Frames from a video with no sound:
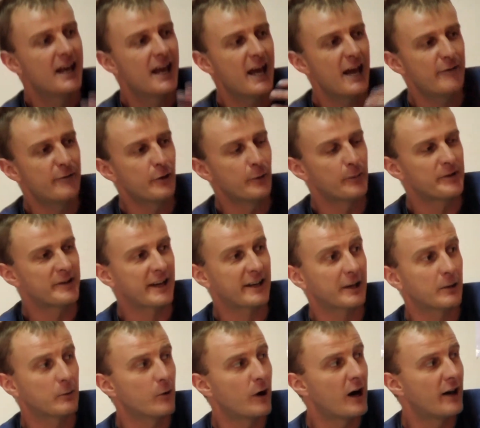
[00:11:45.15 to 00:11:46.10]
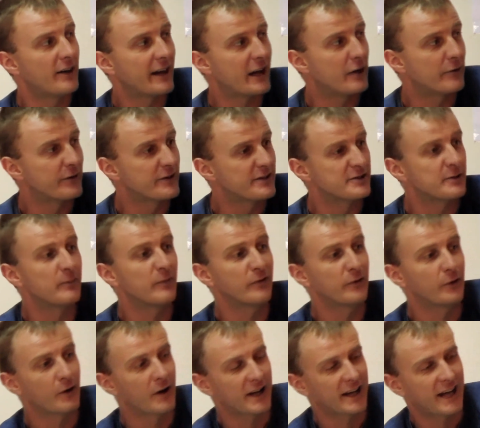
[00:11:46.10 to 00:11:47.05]
If you're protecting wild elephants, and
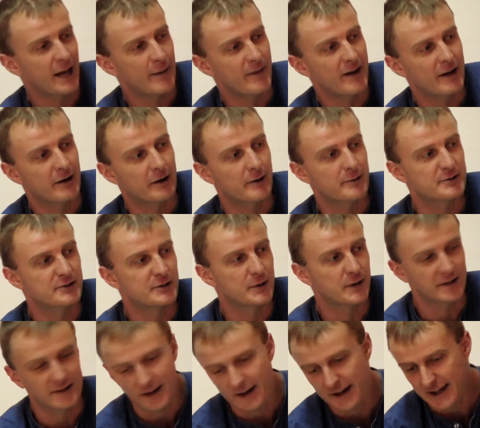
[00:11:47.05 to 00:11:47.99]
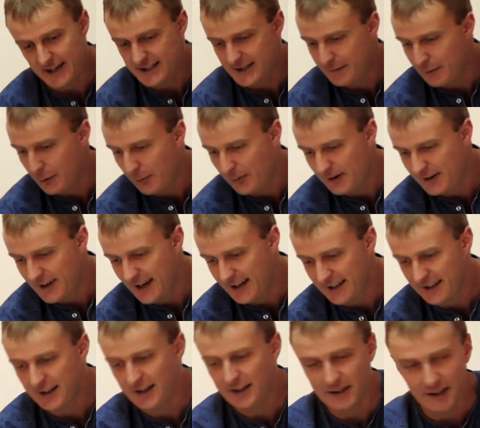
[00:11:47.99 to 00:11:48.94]
before I came here I was doing tigers, if you're
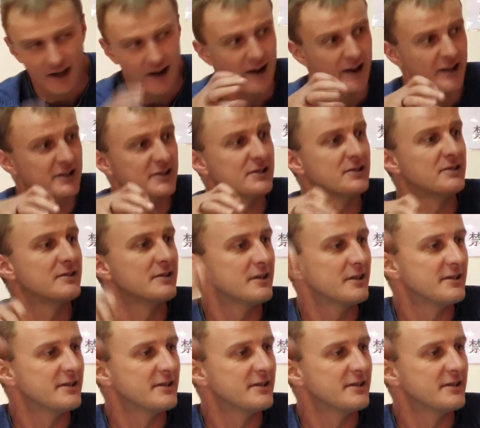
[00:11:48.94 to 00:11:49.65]
protecting the large,